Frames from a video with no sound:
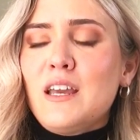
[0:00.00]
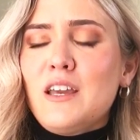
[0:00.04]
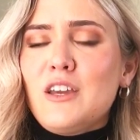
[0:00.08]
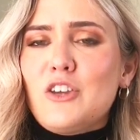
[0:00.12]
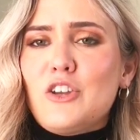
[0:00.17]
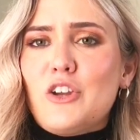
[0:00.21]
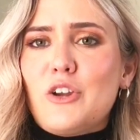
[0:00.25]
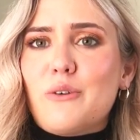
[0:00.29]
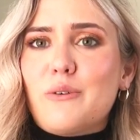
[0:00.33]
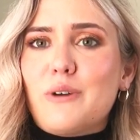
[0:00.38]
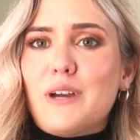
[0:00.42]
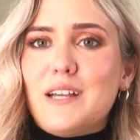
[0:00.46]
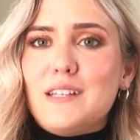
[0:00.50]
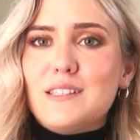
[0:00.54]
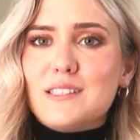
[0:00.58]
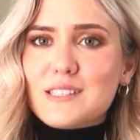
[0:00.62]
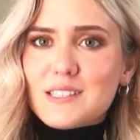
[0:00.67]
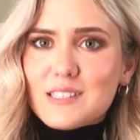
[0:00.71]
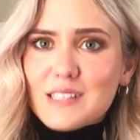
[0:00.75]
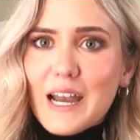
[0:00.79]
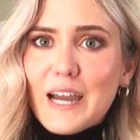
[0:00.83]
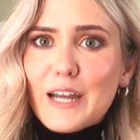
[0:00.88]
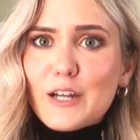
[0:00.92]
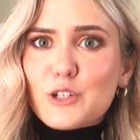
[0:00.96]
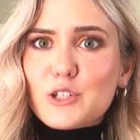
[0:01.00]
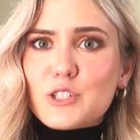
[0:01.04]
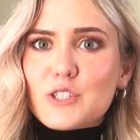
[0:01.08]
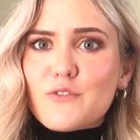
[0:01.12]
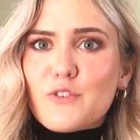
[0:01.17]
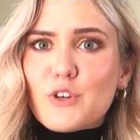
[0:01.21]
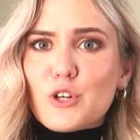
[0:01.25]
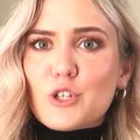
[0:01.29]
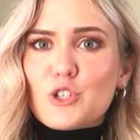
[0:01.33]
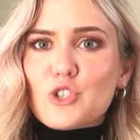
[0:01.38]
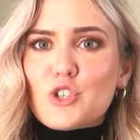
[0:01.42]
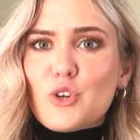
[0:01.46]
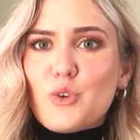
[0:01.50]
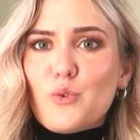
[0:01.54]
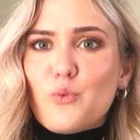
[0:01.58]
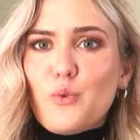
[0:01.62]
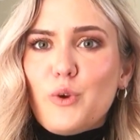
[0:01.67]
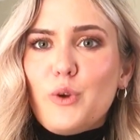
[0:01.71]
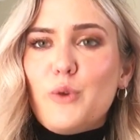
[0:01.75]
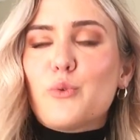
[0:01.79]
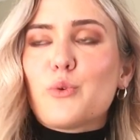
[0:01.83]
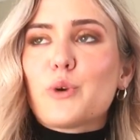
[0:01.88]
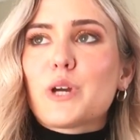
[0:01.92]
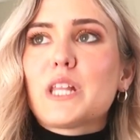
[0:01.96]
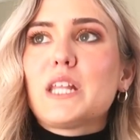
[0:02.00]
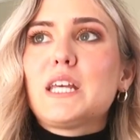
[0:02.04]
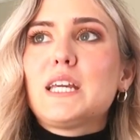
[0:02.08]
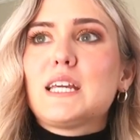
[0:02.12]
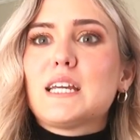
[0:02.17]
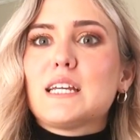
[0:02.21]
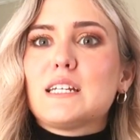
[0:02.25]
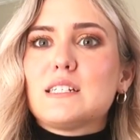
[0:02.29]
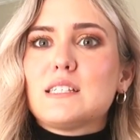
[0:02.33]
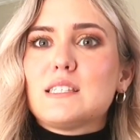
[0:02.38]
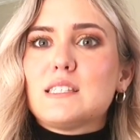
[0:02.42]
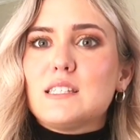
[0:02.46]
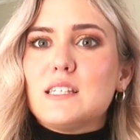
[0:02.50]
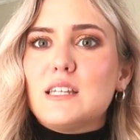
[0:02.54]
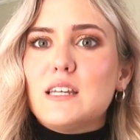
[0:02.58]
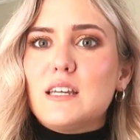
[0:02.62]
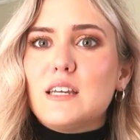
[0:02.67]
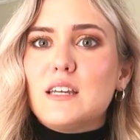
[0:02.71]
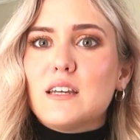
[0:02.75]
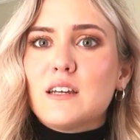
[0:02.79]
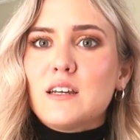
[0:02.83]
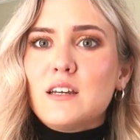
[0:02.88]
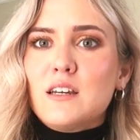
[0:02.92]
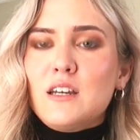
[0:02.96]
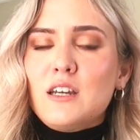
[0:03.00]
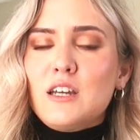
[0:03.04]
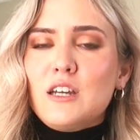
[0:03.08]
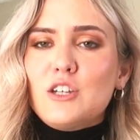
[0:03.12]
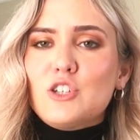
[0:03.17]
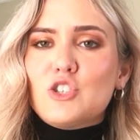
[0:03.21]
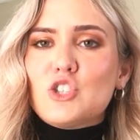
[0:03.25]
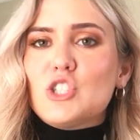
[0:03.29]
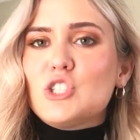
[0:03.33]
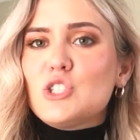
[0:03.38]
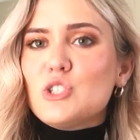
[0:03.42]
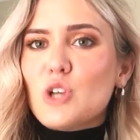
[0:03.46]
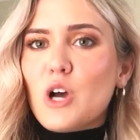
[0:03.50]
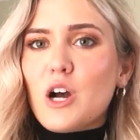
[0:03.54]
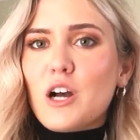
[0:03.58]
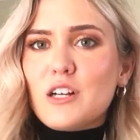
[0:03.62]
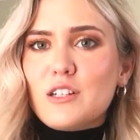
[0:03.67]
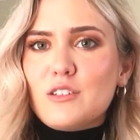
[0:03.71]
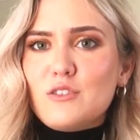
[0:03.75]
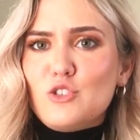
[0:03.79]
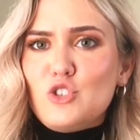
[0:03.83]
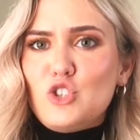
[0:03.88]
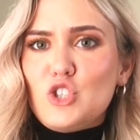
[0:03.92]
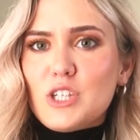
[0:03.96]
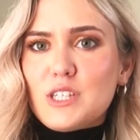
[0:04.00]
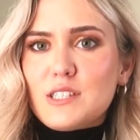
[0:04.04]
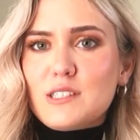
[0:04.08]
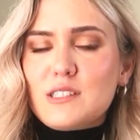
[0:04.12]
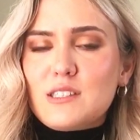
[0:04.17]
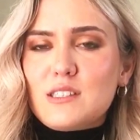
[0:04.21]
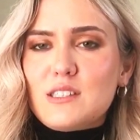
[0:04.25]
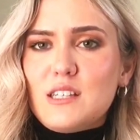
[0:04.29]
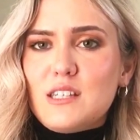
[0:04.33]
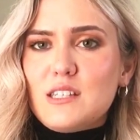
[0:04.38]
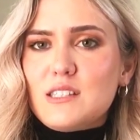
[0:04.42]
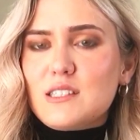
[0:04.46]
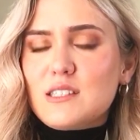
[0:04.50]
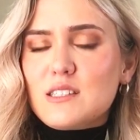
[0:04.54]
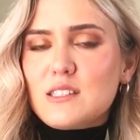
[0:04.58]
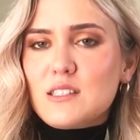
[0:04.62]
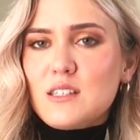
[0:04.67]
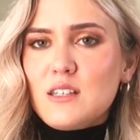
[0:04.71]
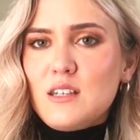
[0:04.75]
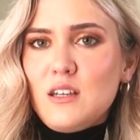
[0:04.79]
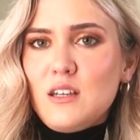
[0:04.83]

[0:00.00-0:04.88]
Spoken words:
You know, in Snyder's version, we really get to see she's not just this